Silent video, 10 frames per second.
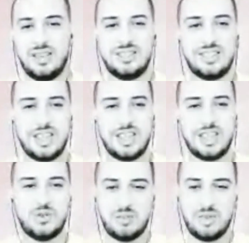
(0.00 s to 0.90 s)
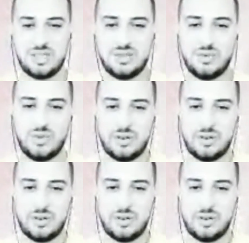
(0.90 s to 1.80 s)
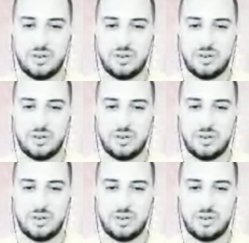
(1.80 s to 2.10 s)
And thank you very much for